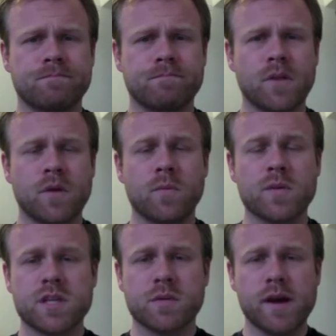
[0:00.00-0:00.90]

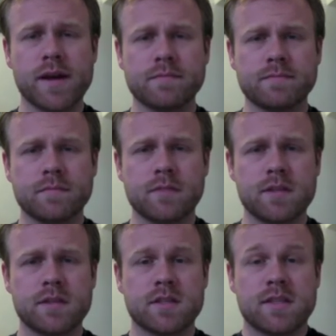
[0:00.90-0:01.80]
Was he right?
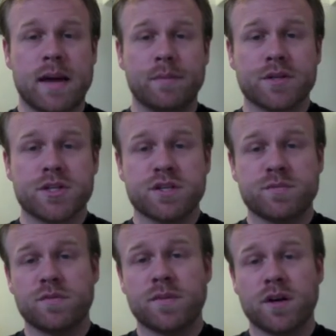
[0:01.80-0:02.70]
Does the abolitionist
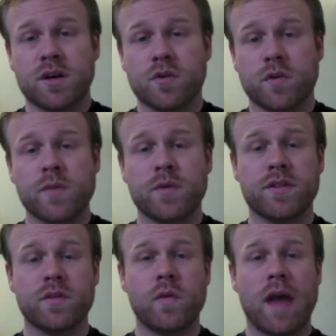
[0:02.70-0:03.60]
movement agree
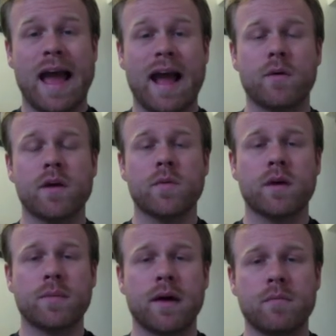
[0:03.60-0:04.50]
with how he went
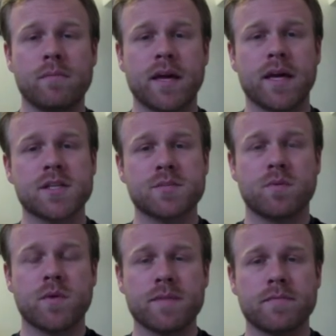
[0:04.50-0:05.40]
about making his
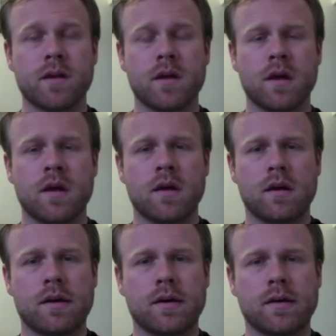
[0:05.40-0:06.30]
point?
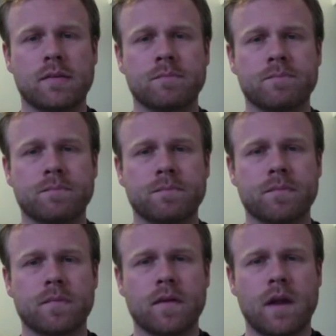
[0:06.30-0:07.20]
And
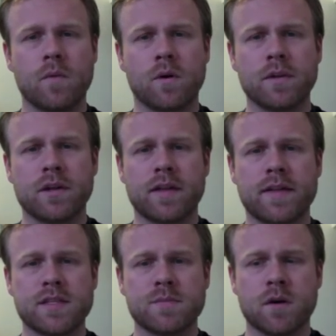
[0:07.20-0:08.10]
we're going to be looking at
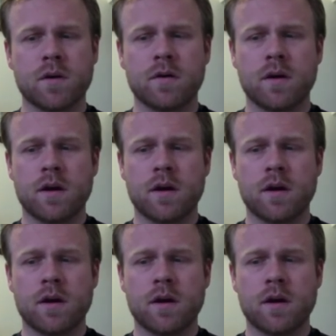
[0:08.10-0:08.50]
that tomorrow.